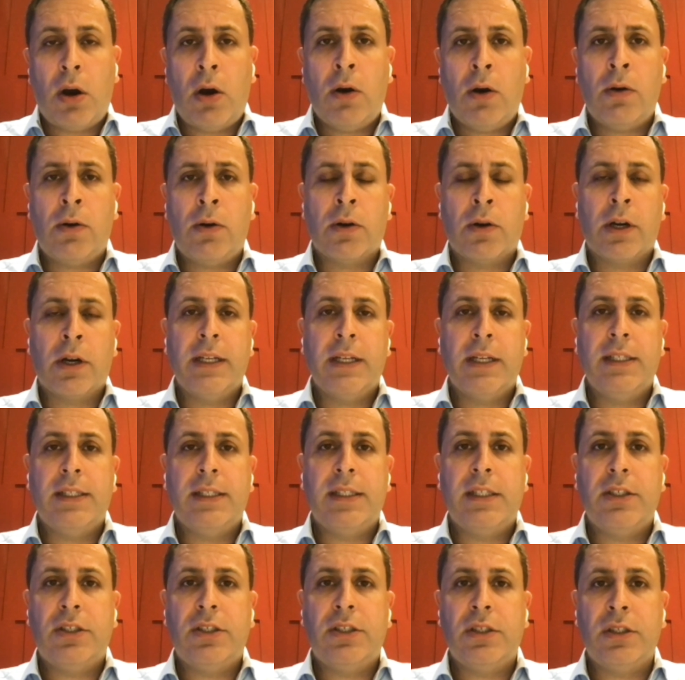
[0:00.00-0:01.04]
All
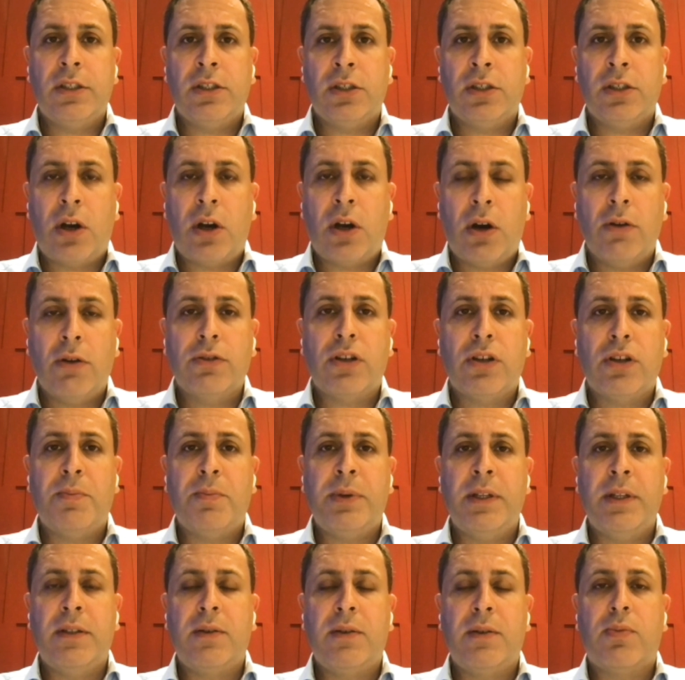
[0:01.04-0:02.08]
organizations, all
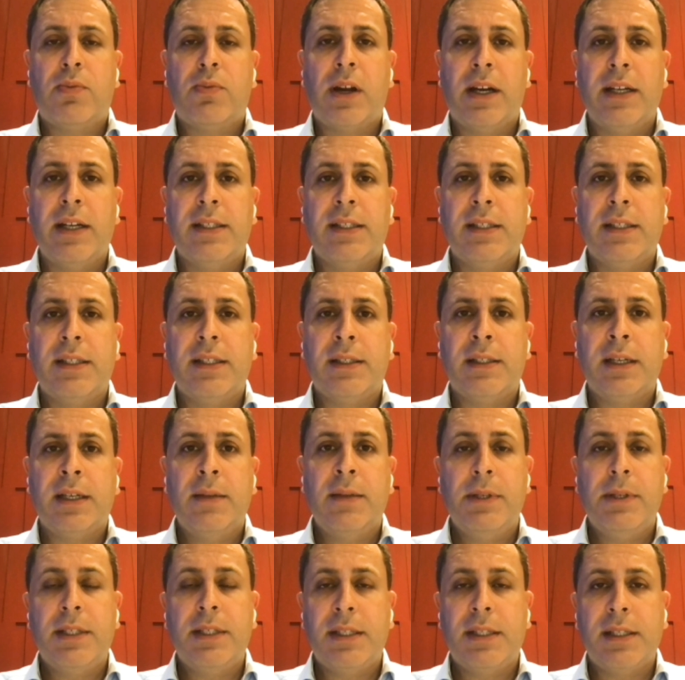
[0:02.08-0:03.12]
top enterprises
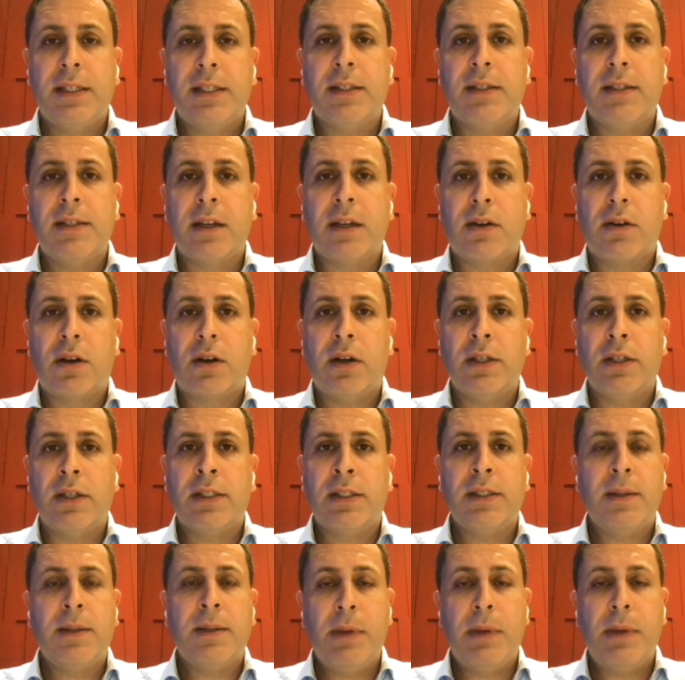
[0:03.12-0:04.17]
and businesses
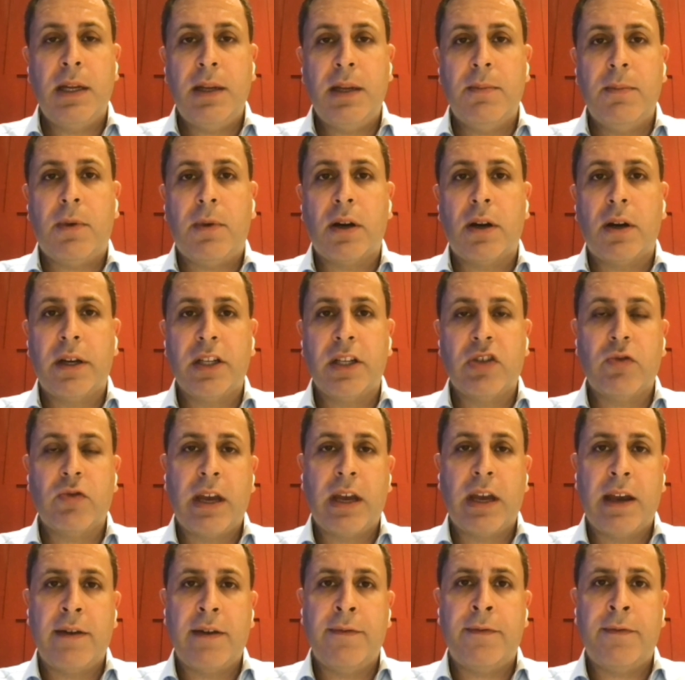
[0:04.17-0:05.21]
across the many markets
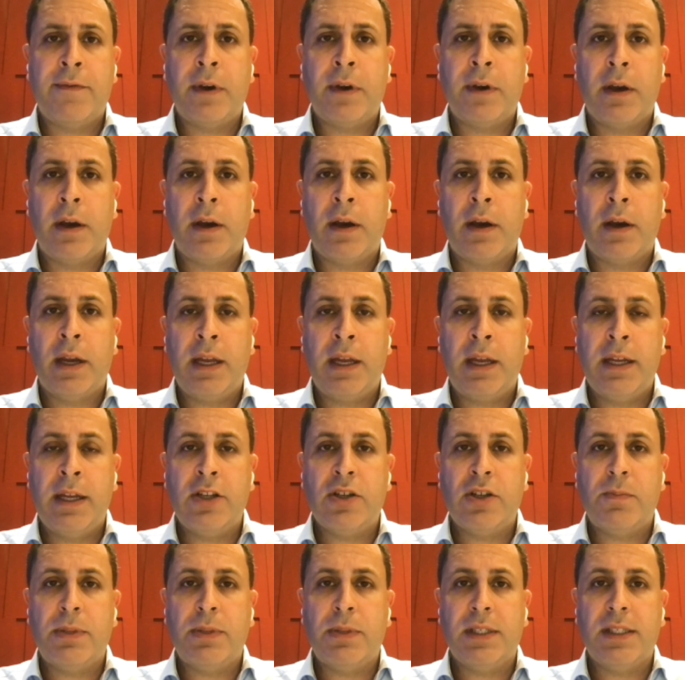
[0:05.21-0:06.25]
we have in
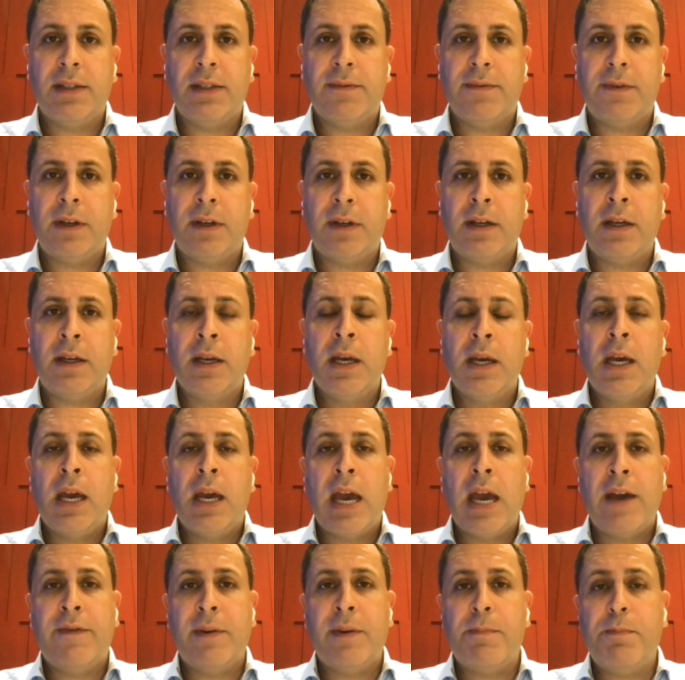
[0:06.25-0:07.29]
Asia Pacific
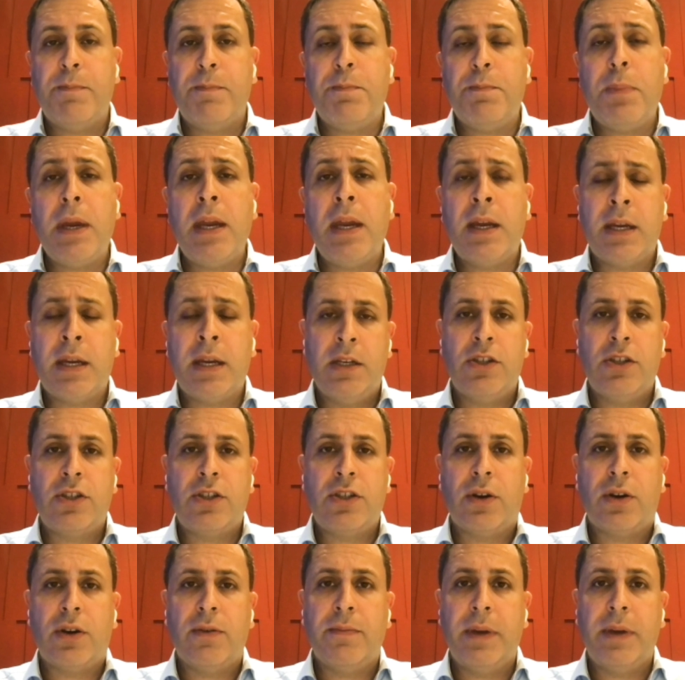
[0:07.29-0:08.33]
have a big
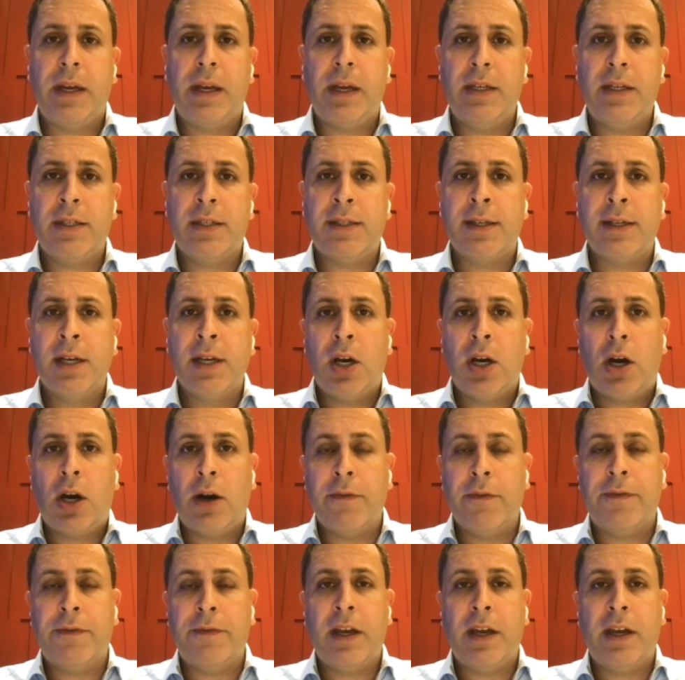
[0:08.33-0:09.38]
install base
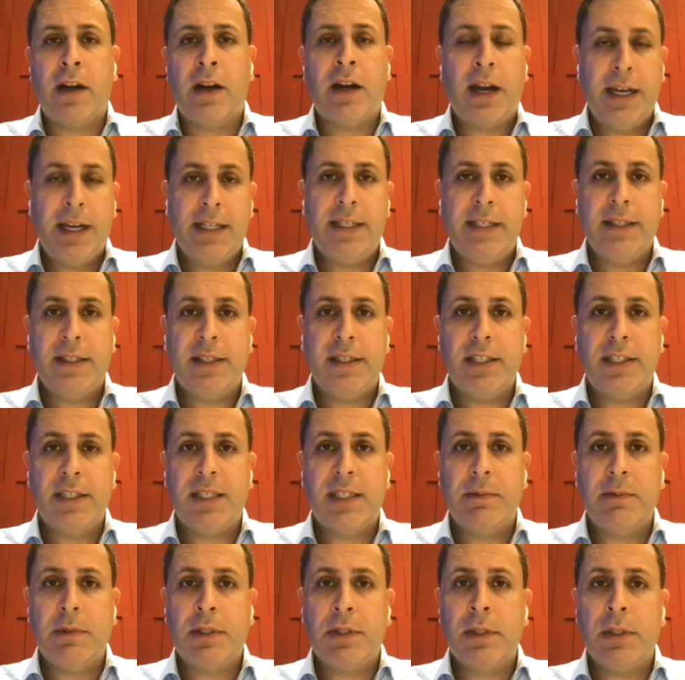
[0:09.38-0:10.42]
of their IT
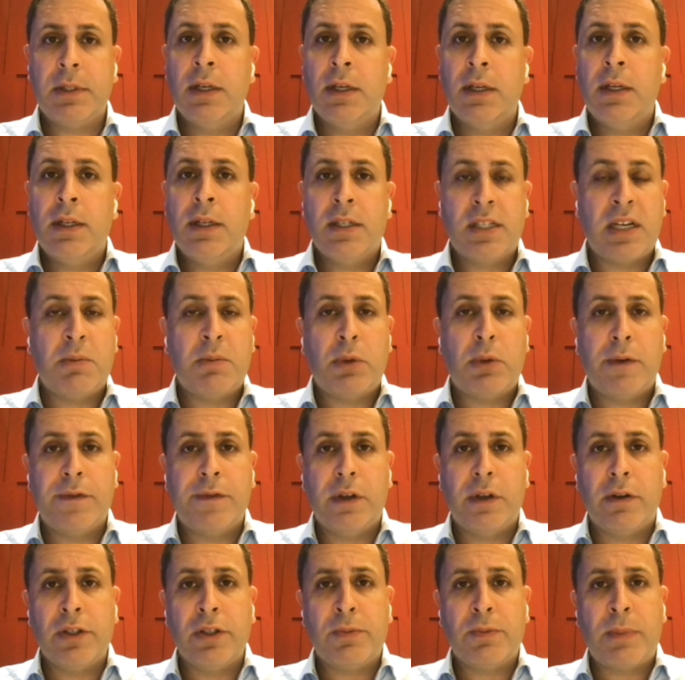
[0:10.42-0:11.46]
systems. Some
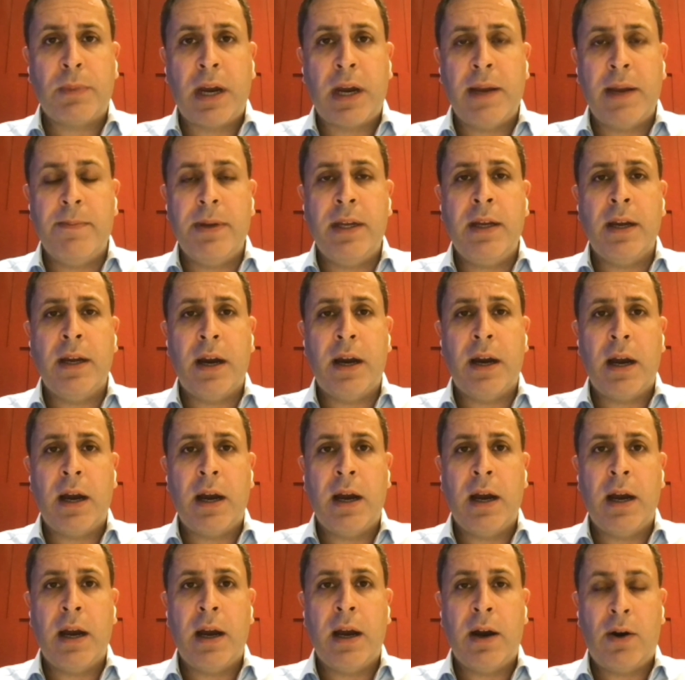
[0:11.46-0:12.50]
of those might be
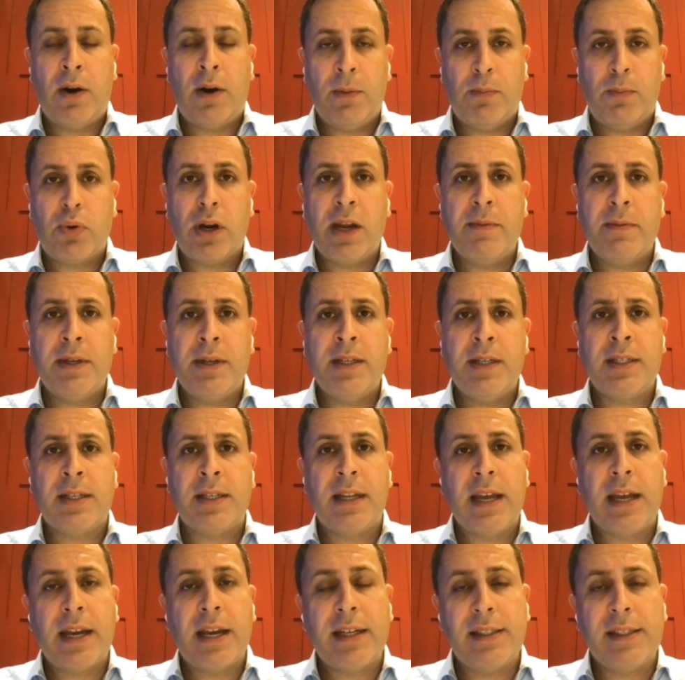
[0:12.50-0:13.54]

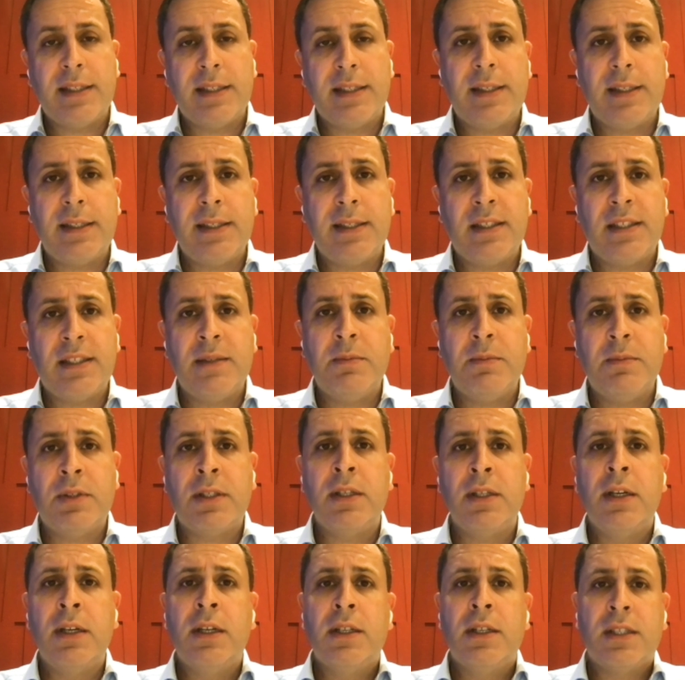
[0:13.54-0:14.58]
on-premise legacy
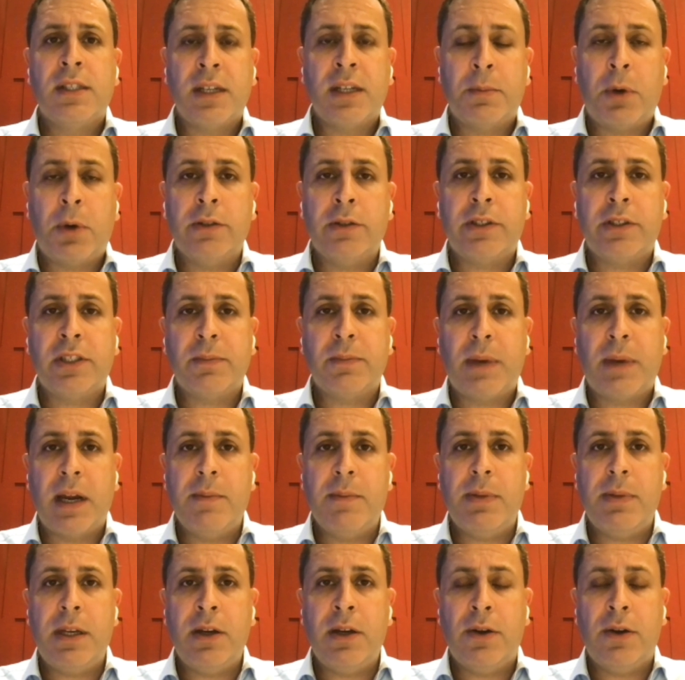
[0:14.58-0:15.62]
systems, some others
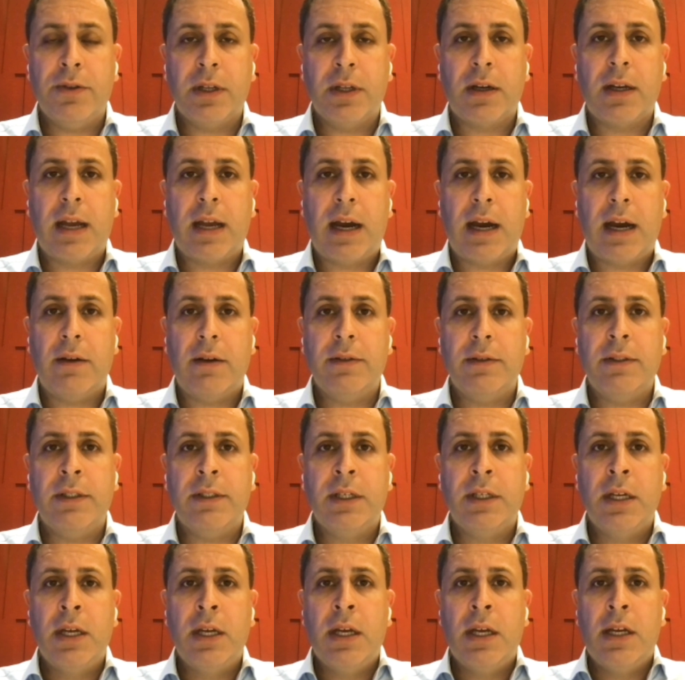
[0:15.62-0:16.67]
might be on the
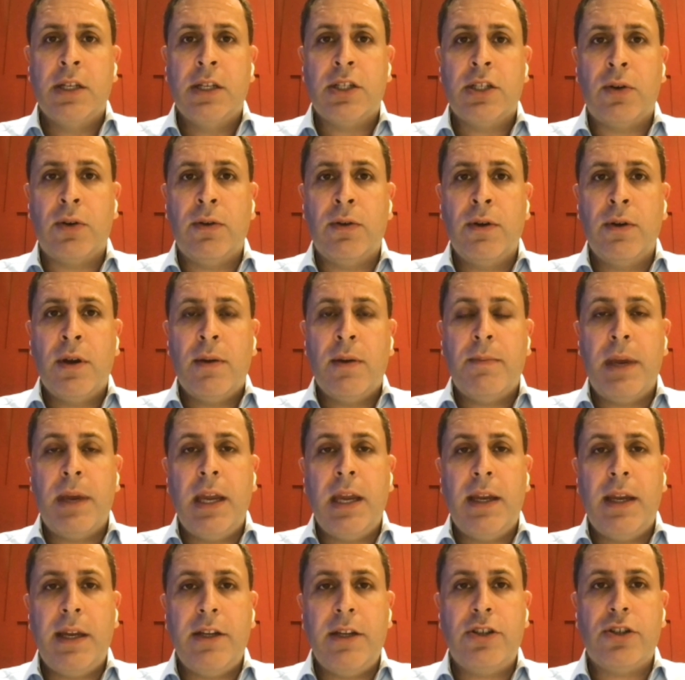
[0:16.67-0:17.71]
cloud. So
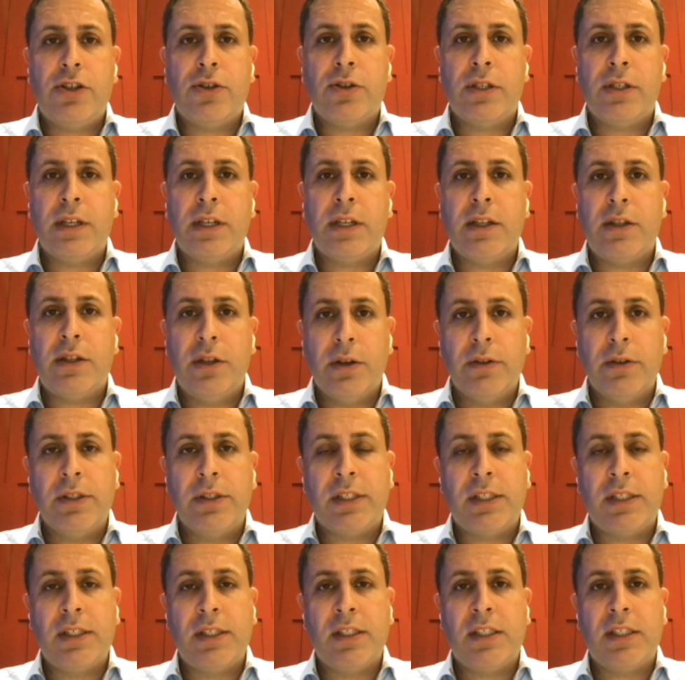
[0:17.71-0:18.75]
making sure that
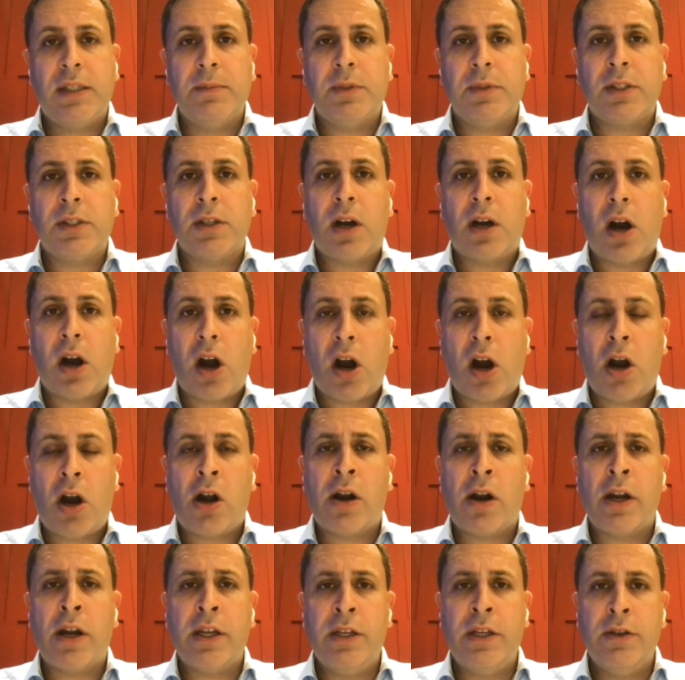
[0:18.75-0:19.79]
those systems
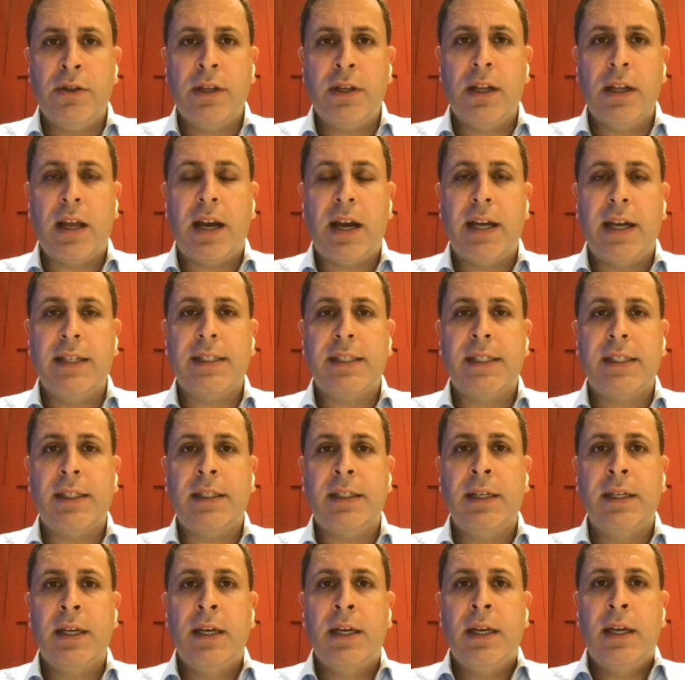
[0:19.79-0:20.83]
are
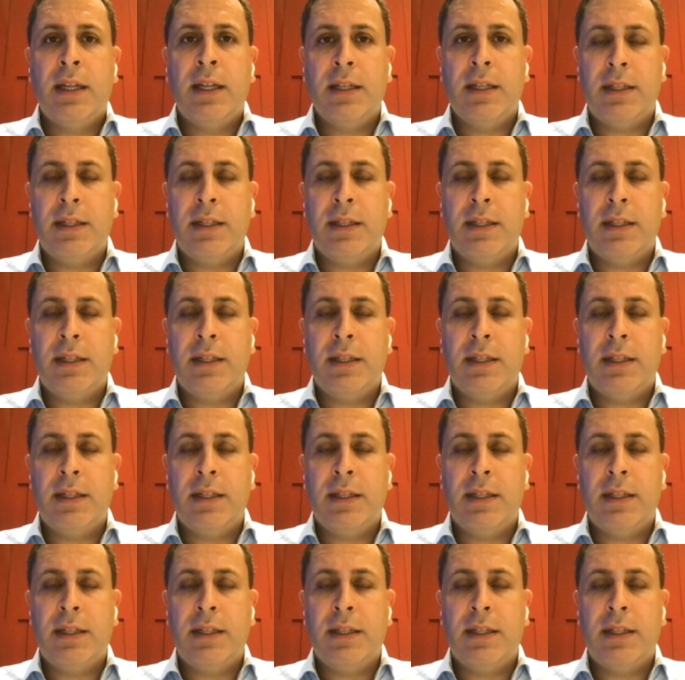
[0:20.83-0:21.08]
utilizing